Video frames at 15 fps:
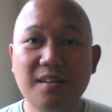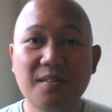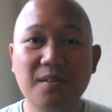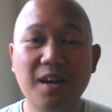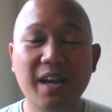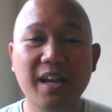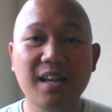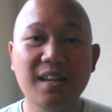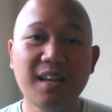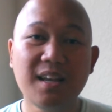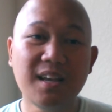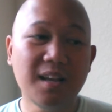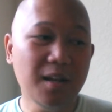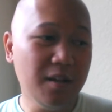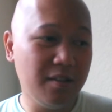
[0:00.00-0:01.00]
right?
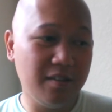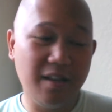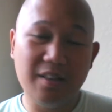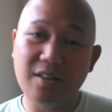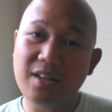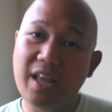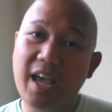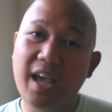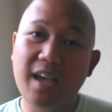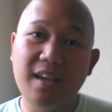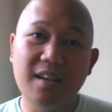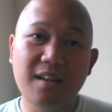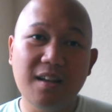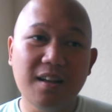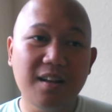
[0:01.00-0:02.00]
The other
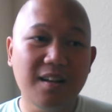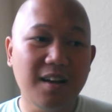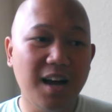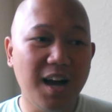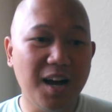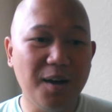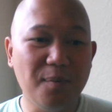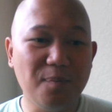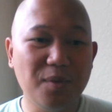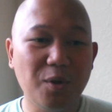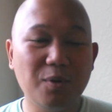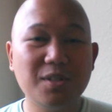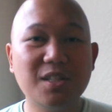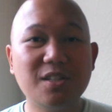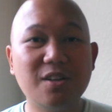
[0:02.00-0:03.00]
day, there
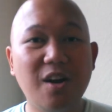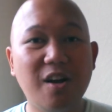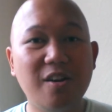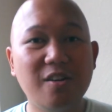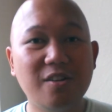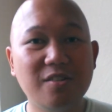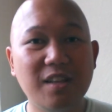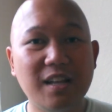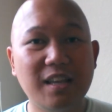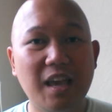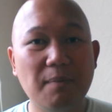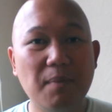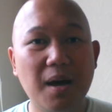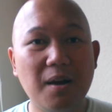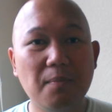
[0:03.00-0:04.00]
was this article that
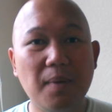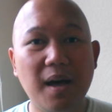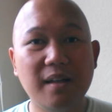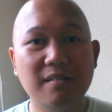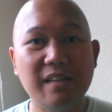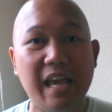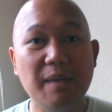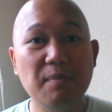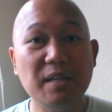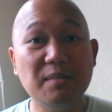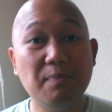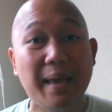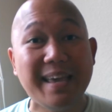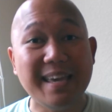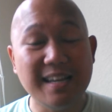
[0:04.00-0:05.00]
came out about Amy's
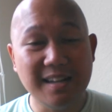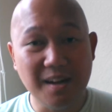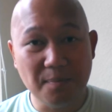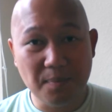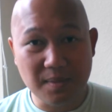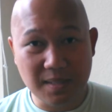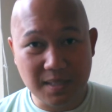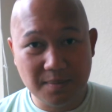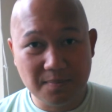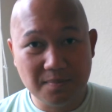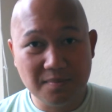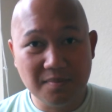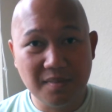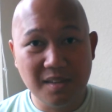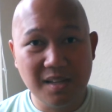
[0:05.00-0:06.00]
Baking Company,
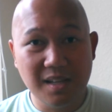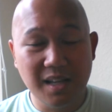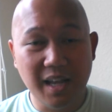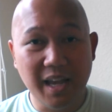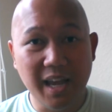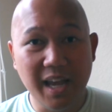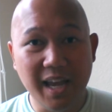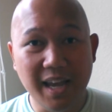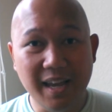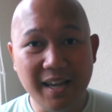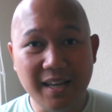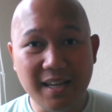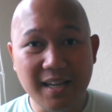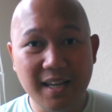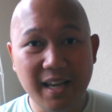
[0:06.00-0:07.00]

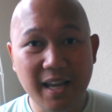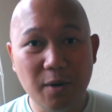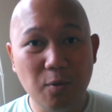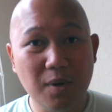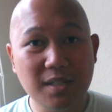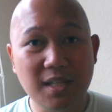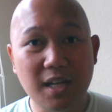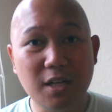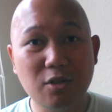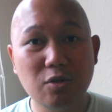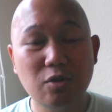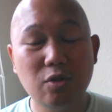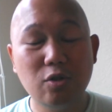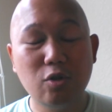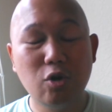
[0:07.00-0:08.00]
and it was a
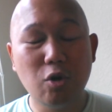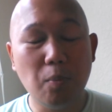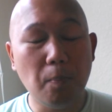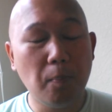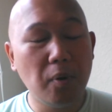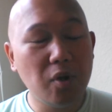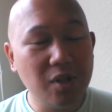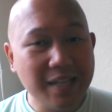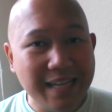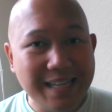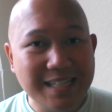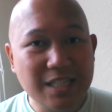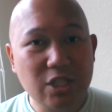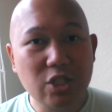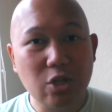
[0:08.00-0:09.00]

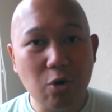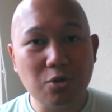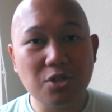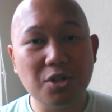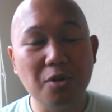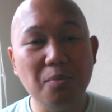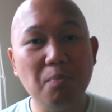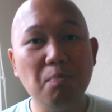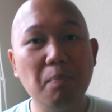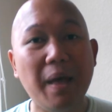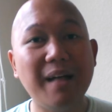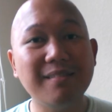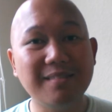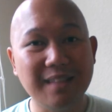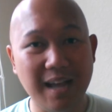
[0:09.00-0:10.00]
complete social
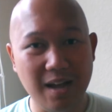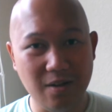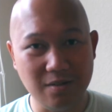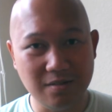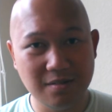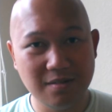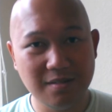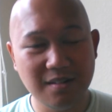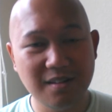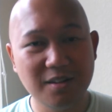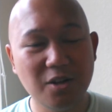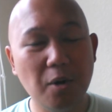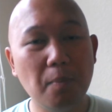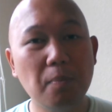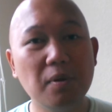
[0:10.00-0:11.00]
meltdown.
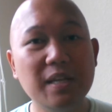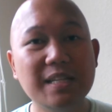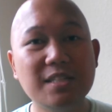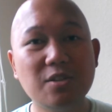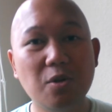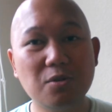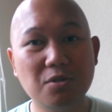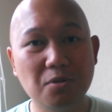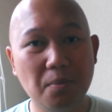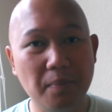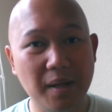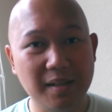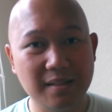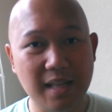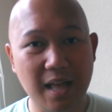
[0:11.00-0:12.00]
Complete social
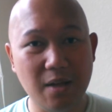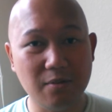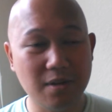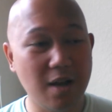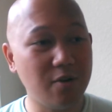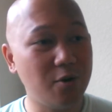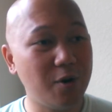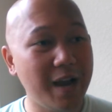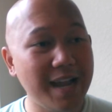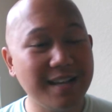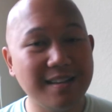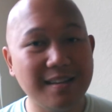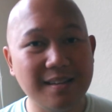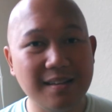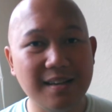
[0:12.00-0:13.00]
meltdown. Now,
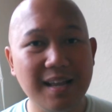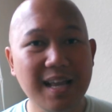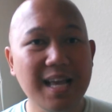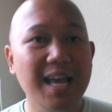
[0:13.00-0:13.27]
granted,